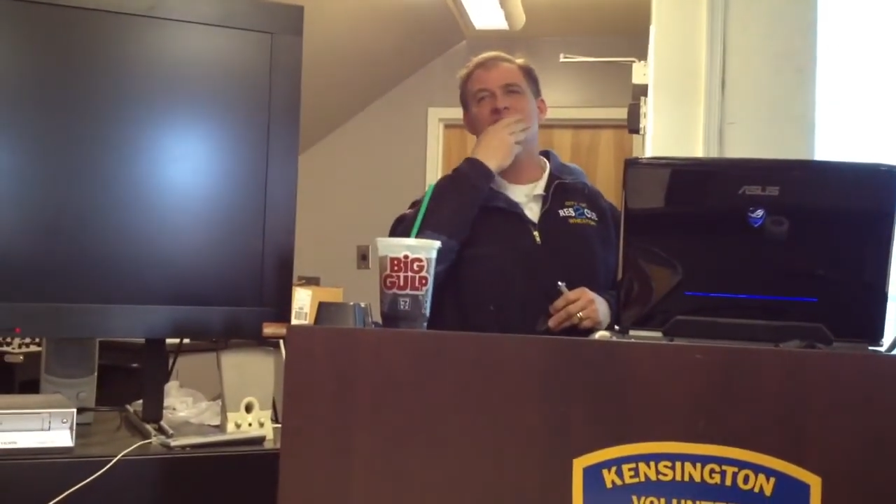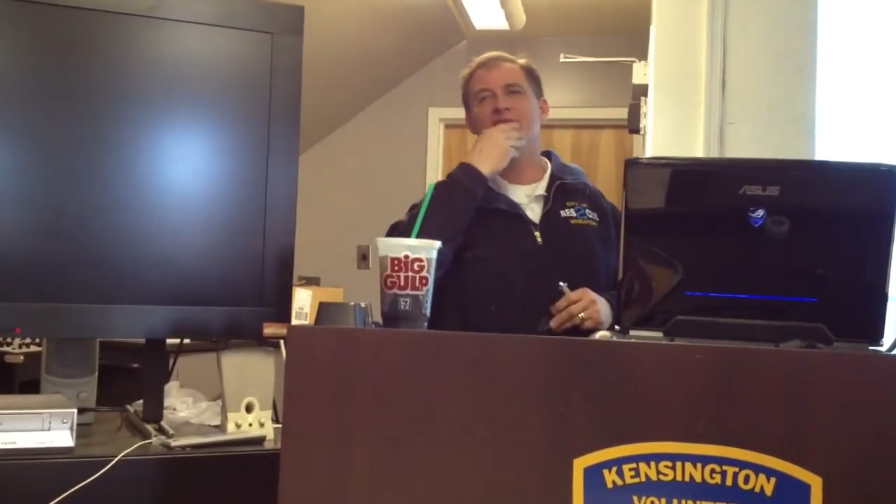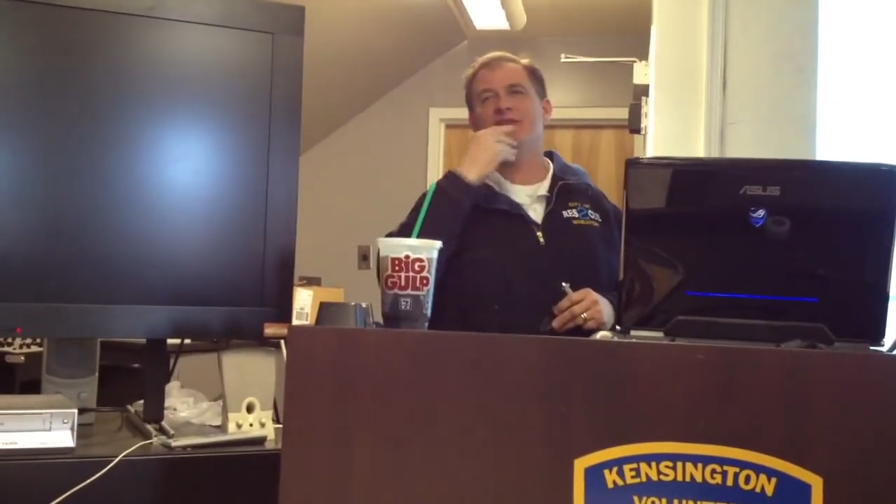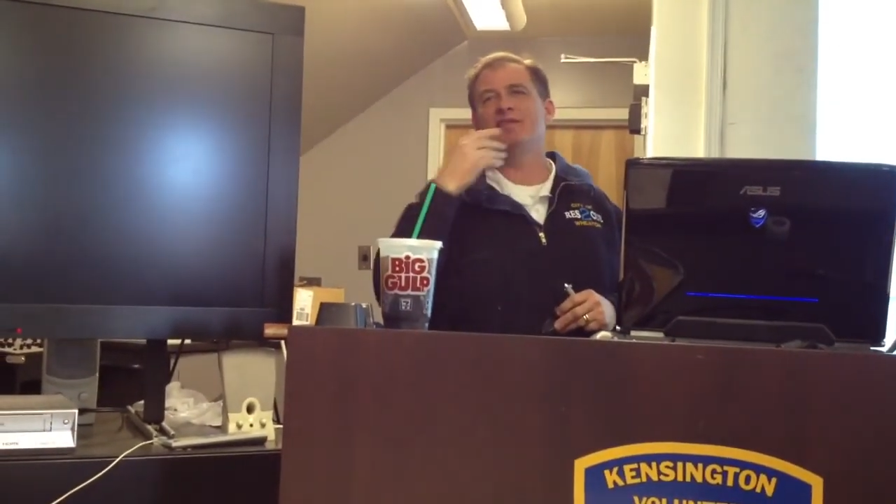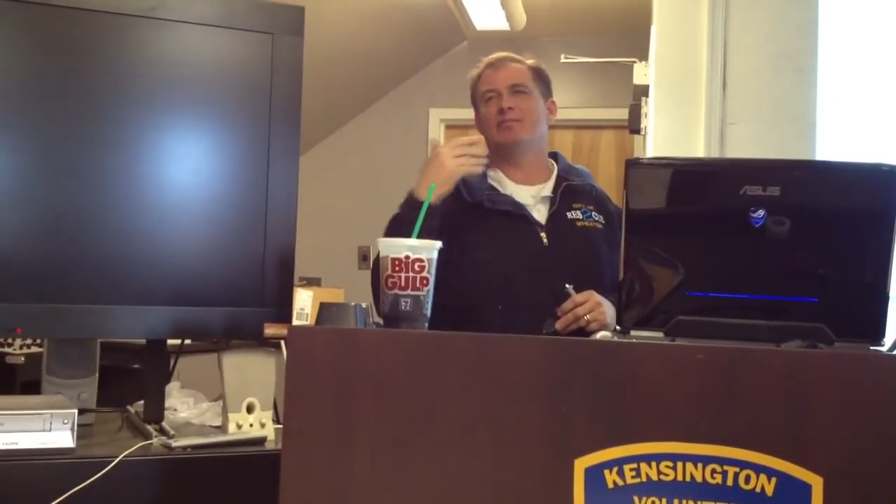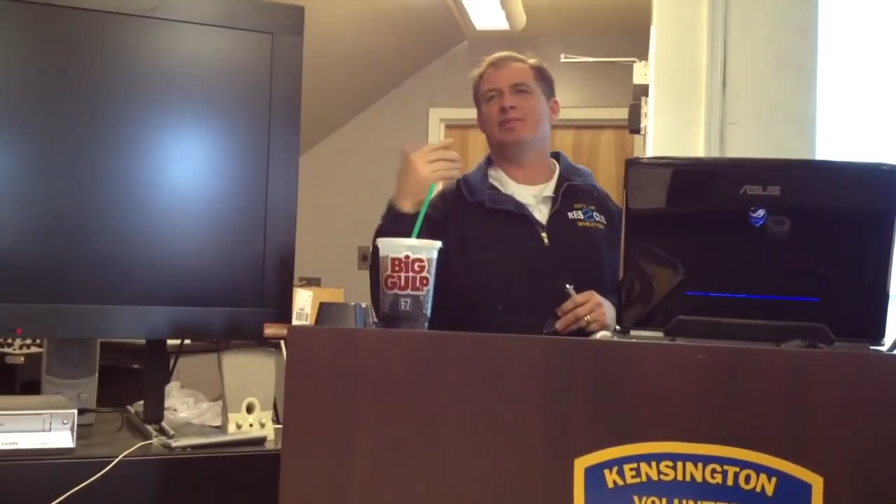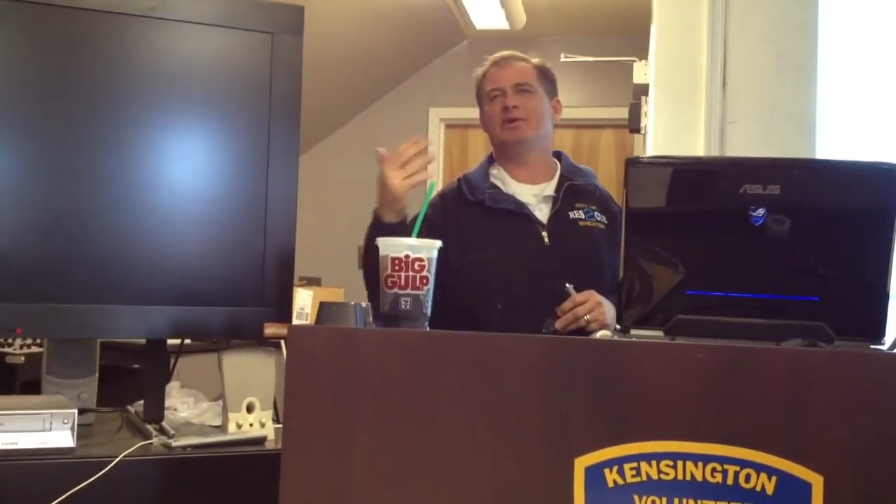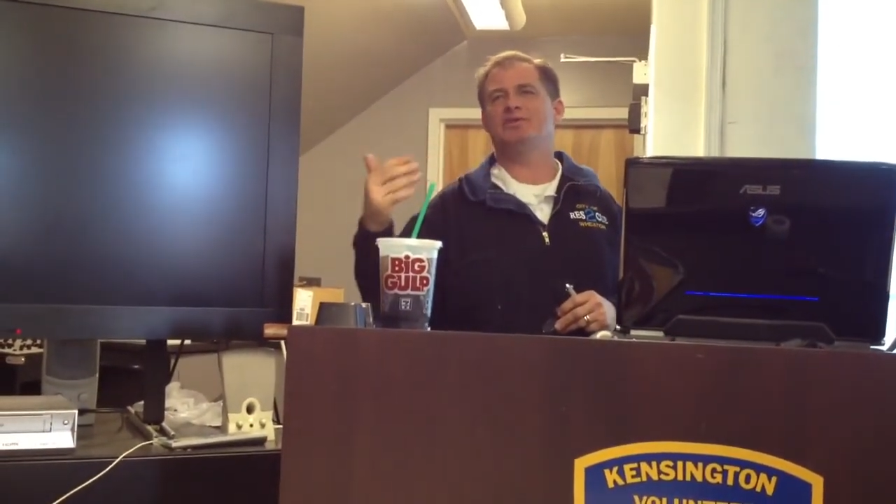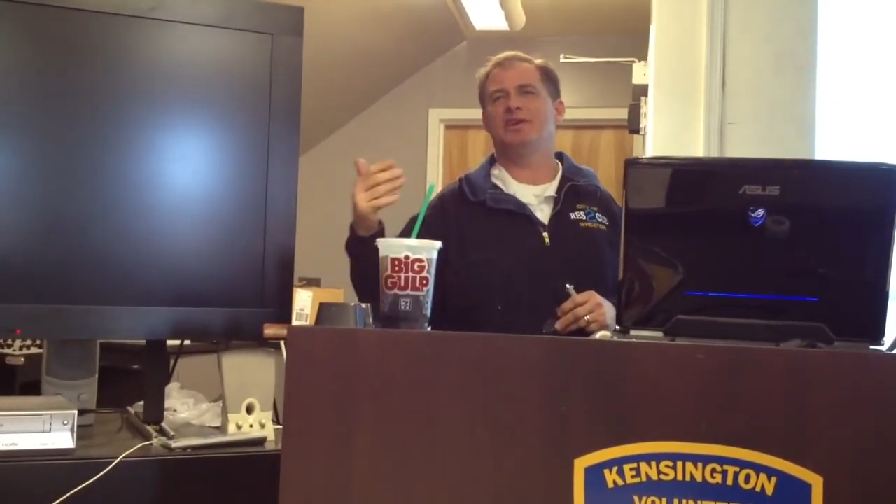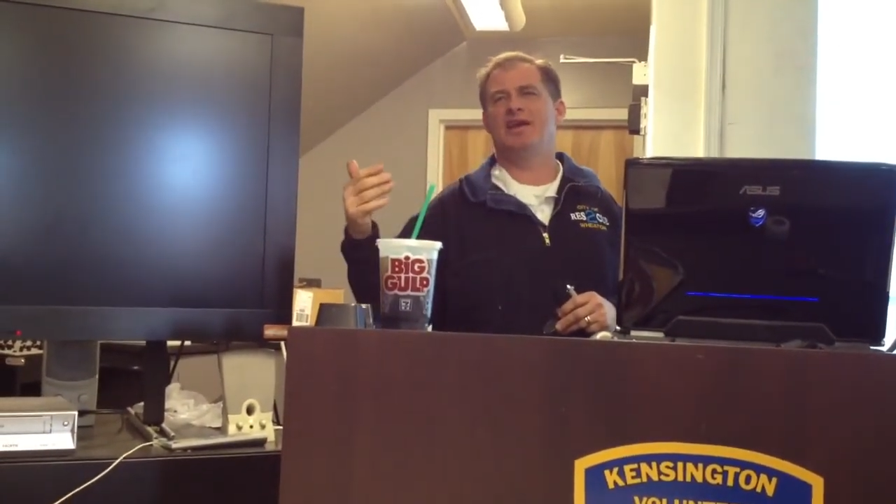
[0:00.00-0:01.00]
And then the
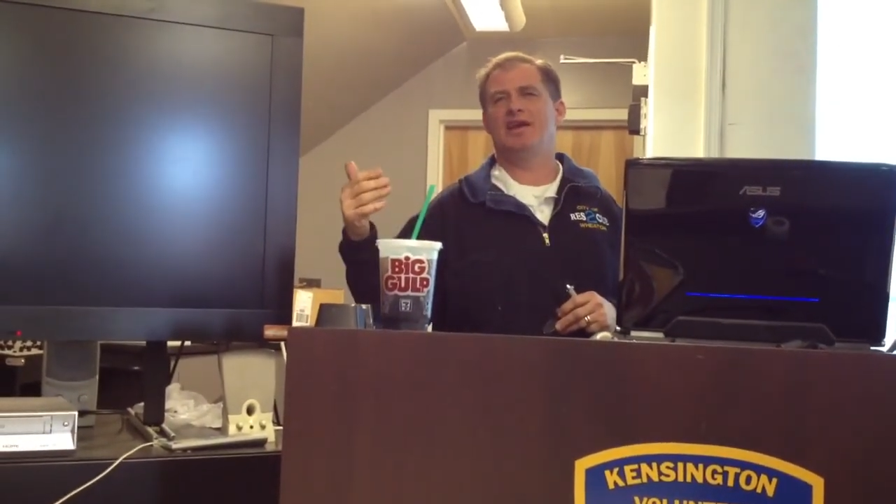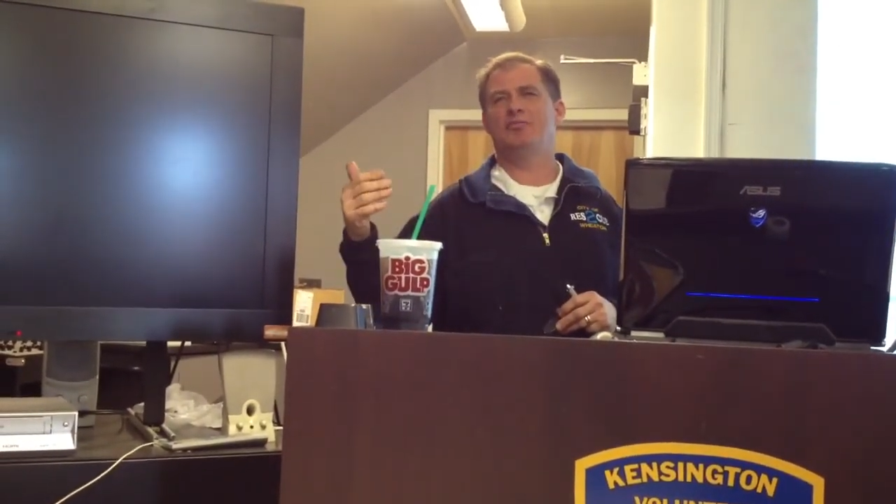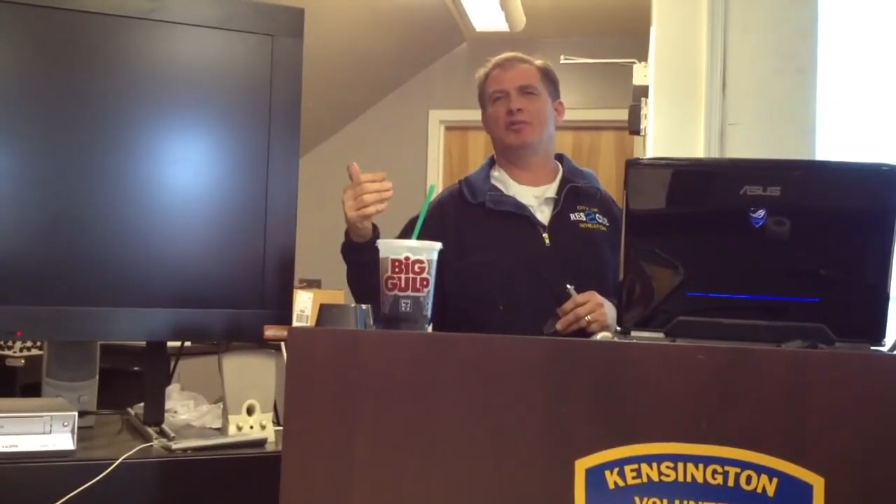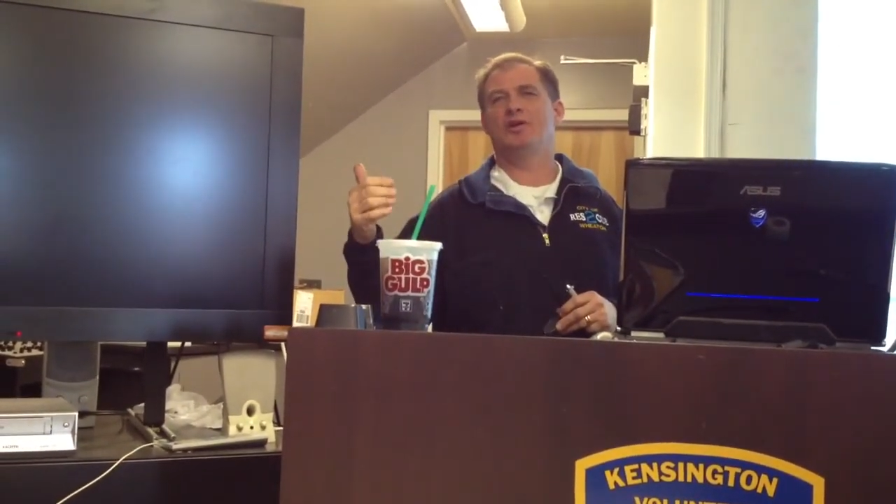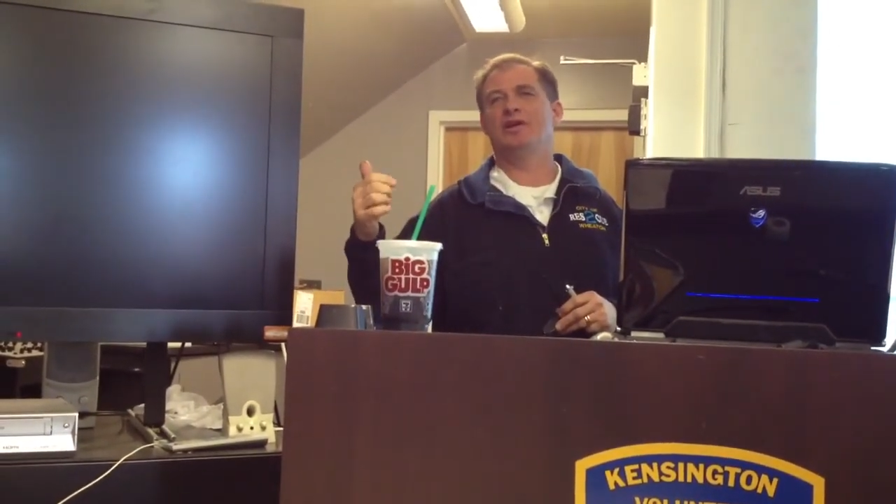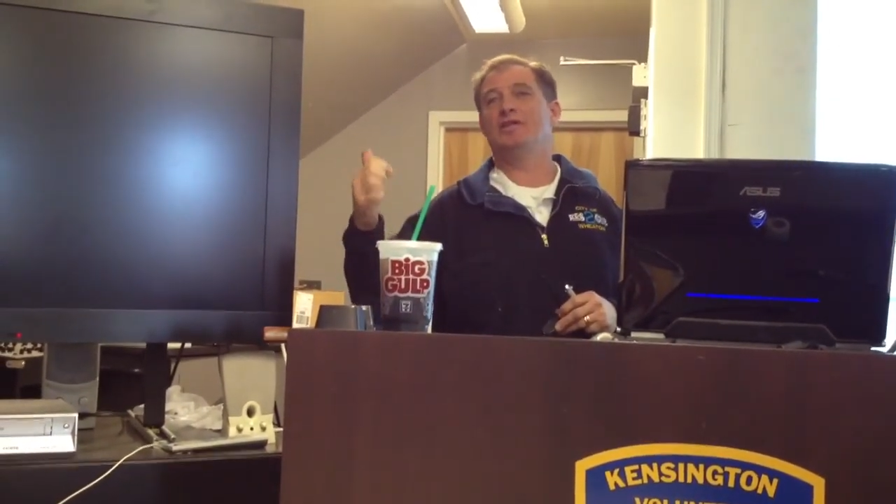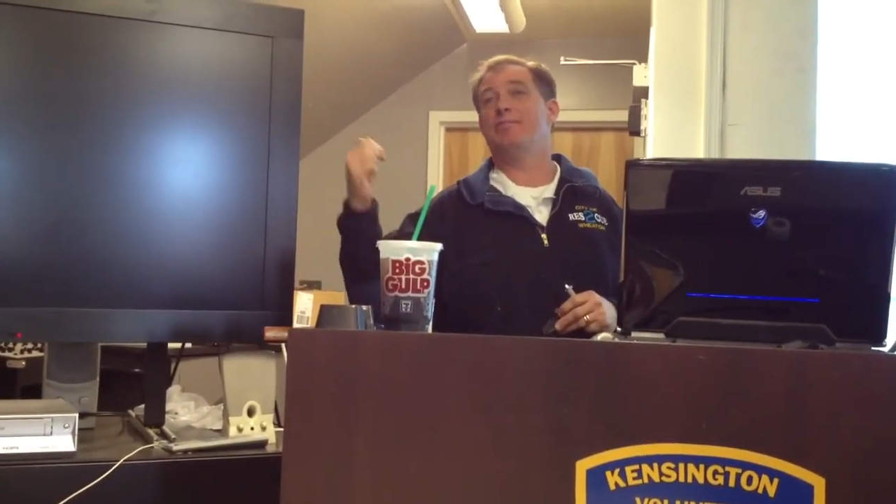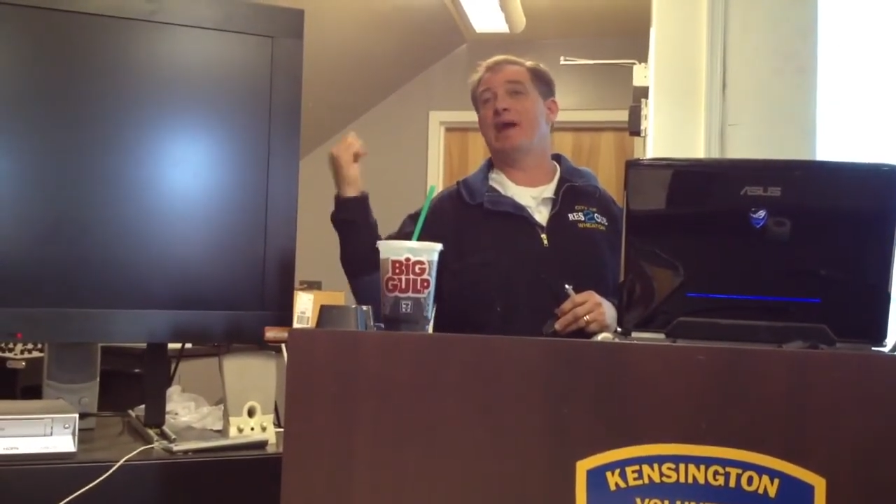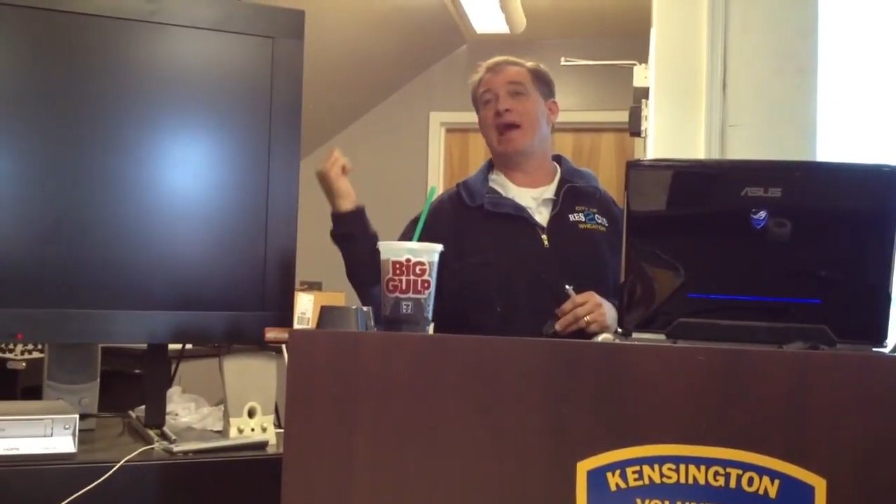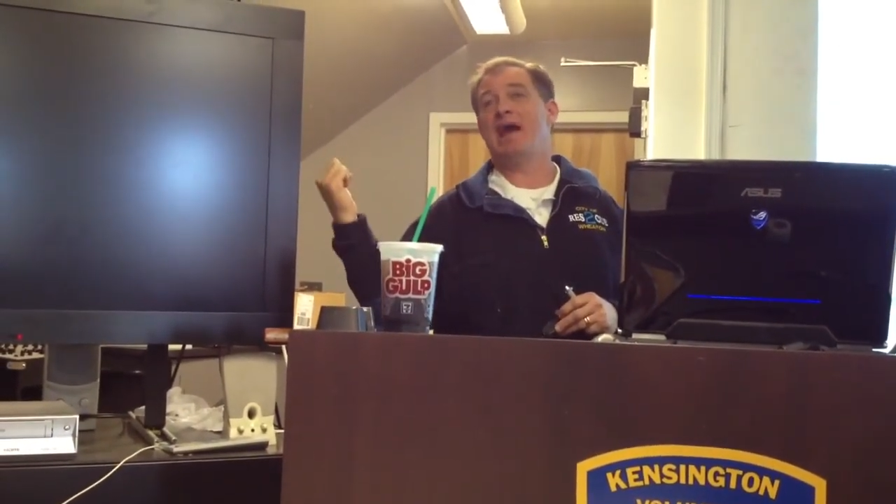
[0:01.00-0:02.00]
budget had one in the
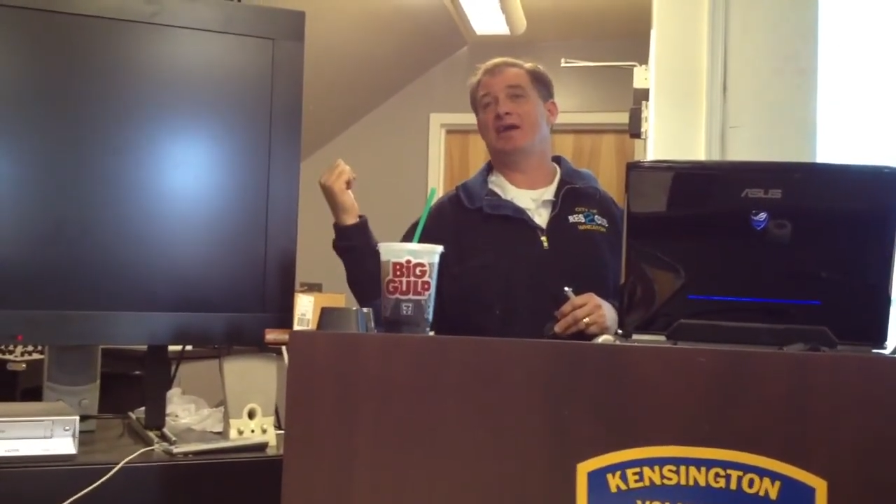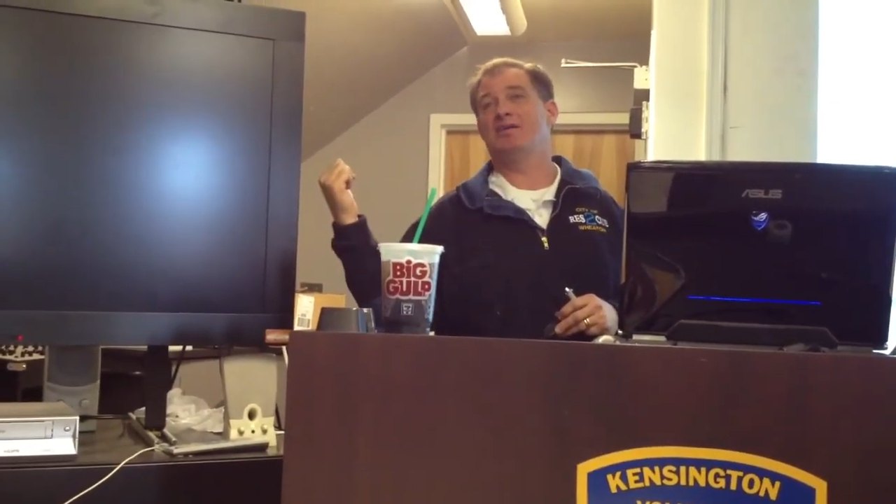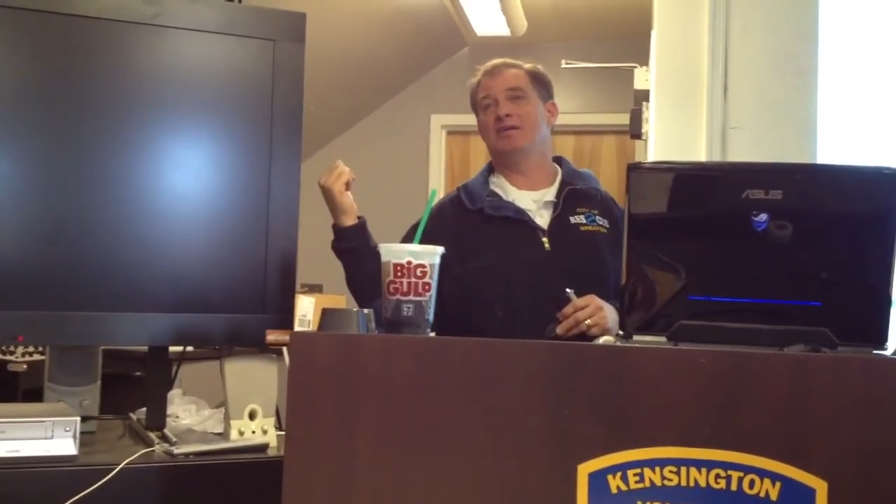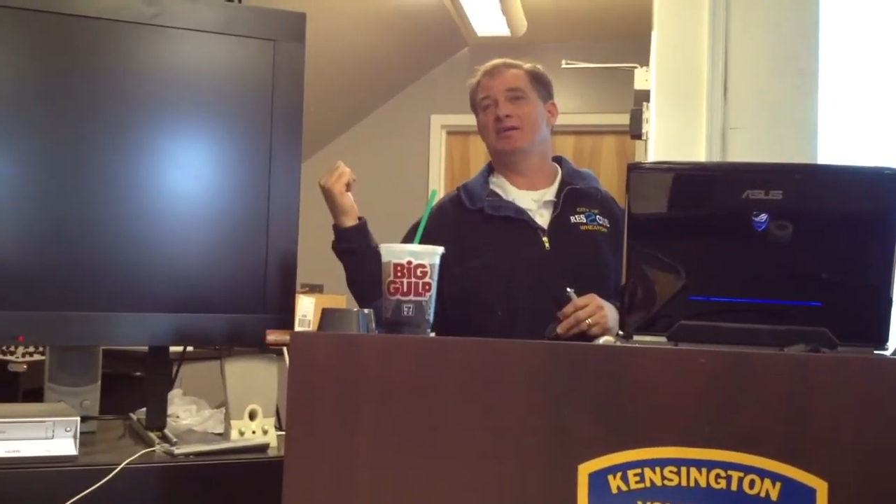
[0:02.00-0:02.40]
back